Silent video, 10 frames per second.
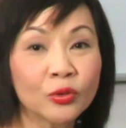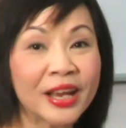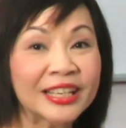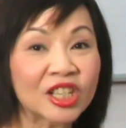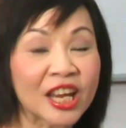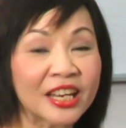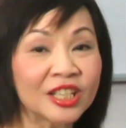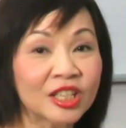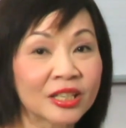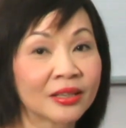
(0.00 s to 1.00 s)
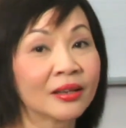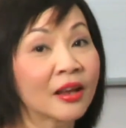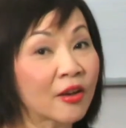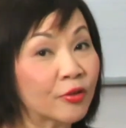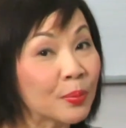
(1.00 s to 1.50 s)
do they change
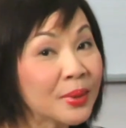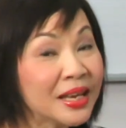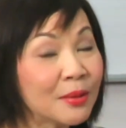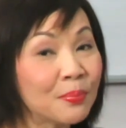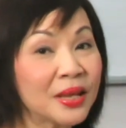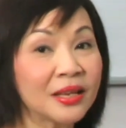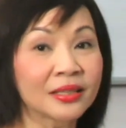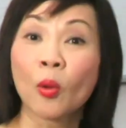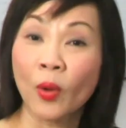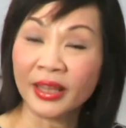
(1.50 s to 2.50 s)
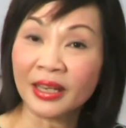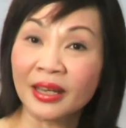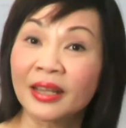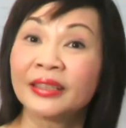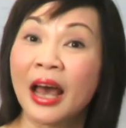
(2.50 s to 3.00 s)
every meaning beat,
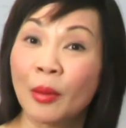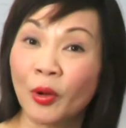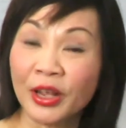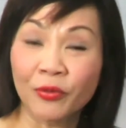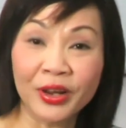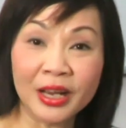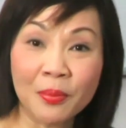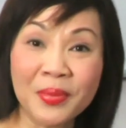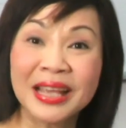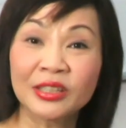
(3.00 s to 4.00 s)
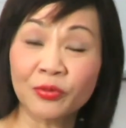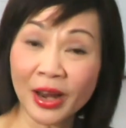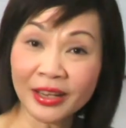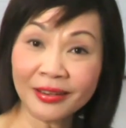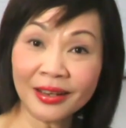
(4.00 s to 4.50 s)
whether the harmonic rhythm is
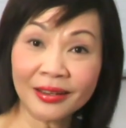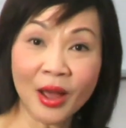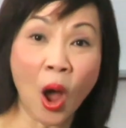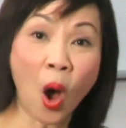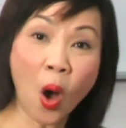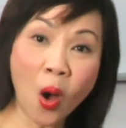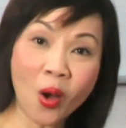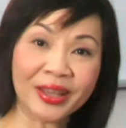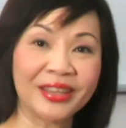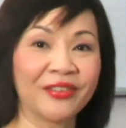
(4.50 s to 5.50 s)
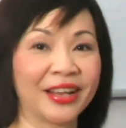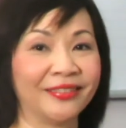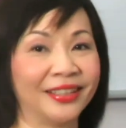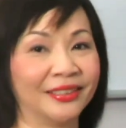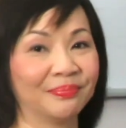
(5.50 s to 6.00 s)
regular or
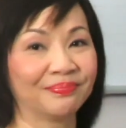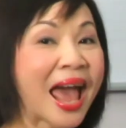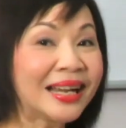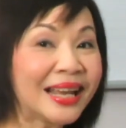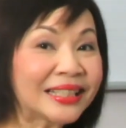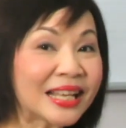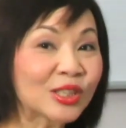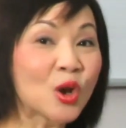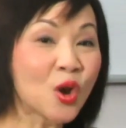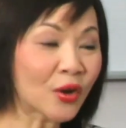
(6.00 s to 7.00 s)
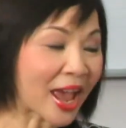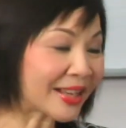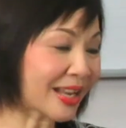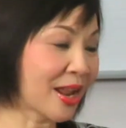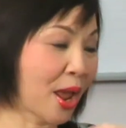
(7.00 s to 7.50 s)
irregular? Let us look
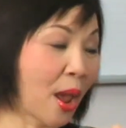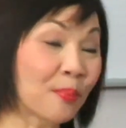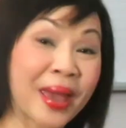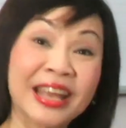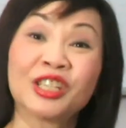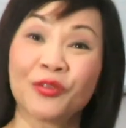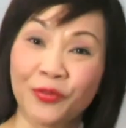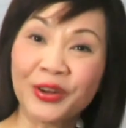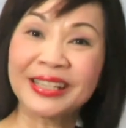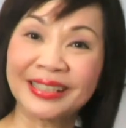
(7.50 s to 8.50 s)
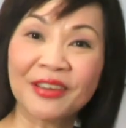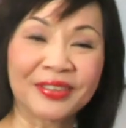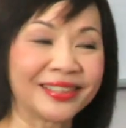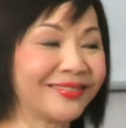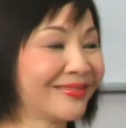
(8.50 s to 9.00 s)
at page 47.